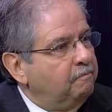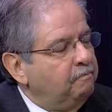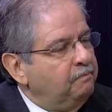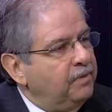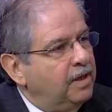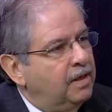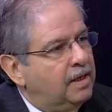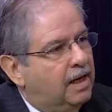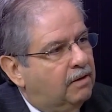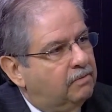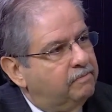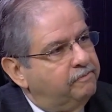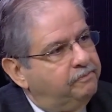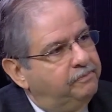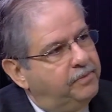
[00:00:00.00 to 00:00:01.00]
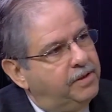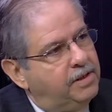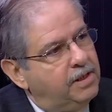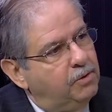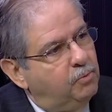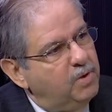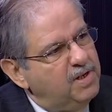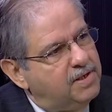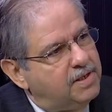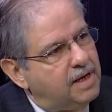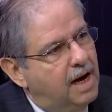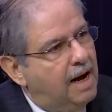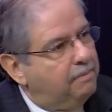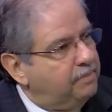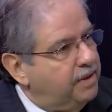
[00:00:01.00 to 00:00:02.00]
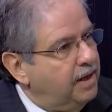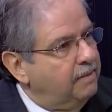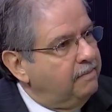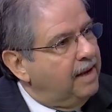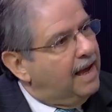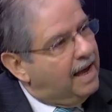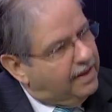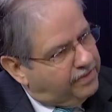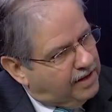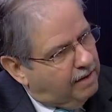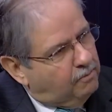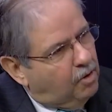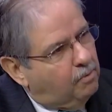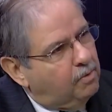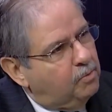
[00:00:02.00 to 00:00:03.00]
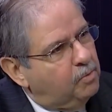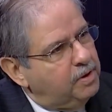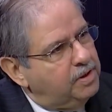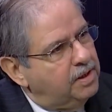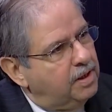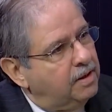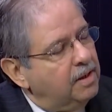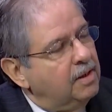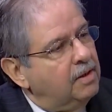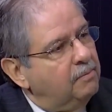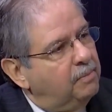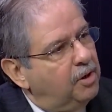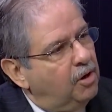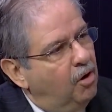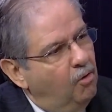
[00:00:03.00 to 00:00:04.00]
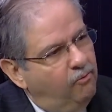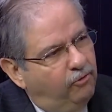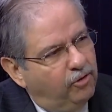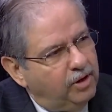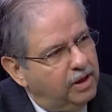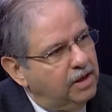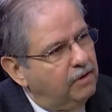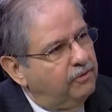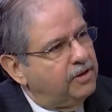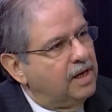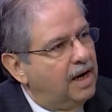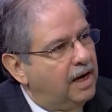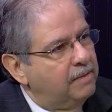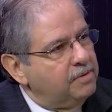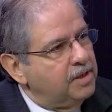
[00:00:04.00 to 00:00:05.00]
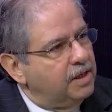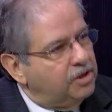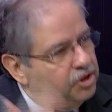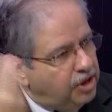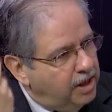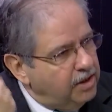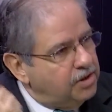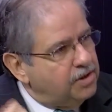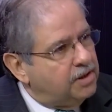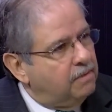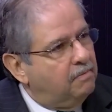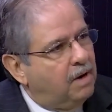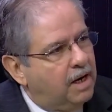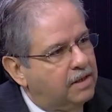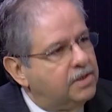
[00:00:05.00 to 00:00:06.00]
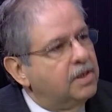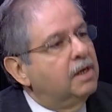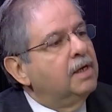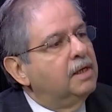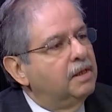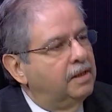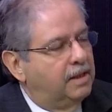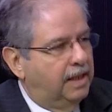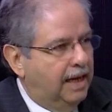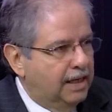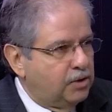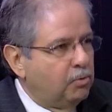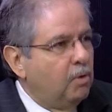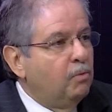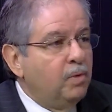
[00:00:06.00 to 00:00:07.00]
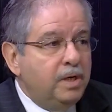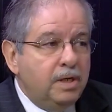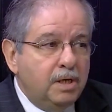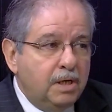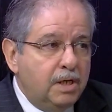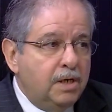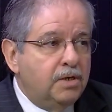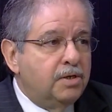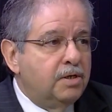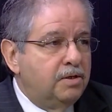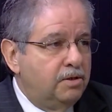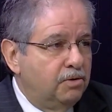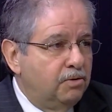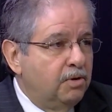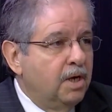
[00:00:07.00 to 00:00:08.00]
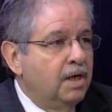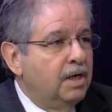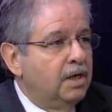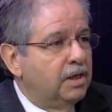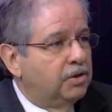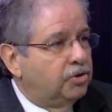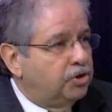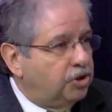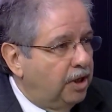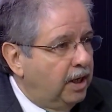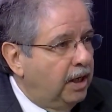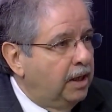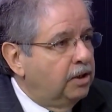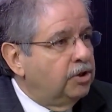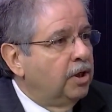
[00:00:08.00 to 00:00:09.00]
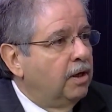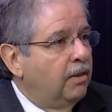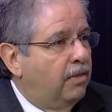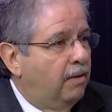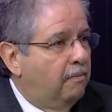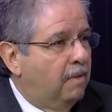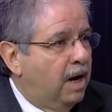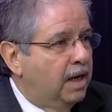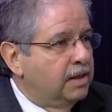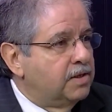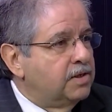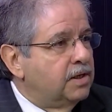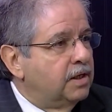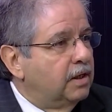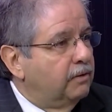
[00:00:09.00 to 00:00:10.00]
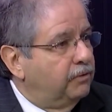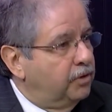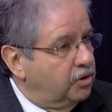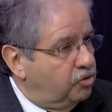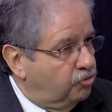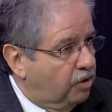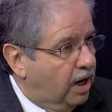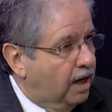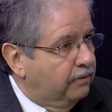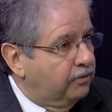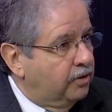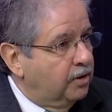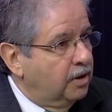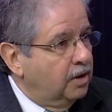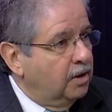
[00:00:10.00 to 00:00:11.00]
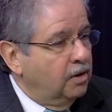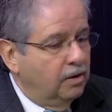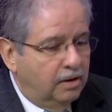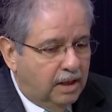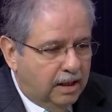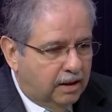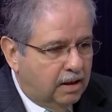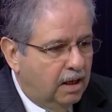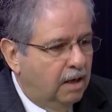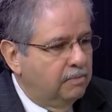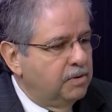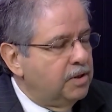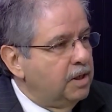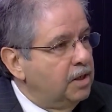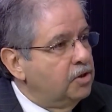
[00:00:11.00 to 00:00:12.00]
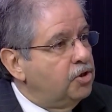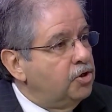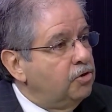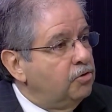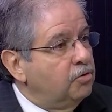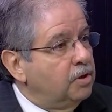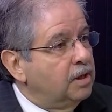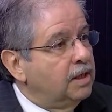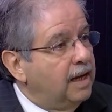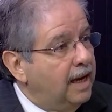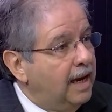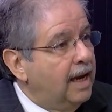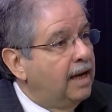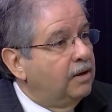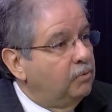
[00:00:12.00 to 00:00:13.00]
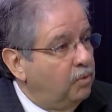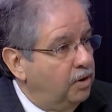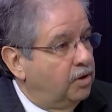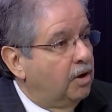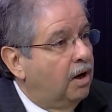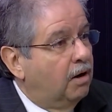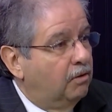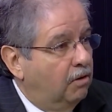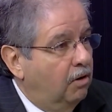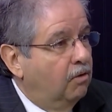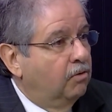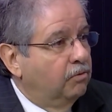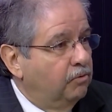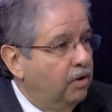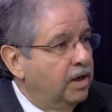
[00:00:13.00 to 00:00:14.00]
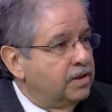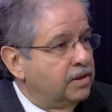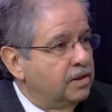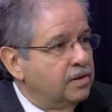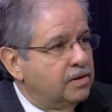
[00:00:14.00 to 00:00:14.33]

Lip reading: Now, did we stop them? At that moment, we did. But hopefully enough times, it changes the mindset. That's what we need to do, is change the mindset of the driver that comes into Union and with our own residents.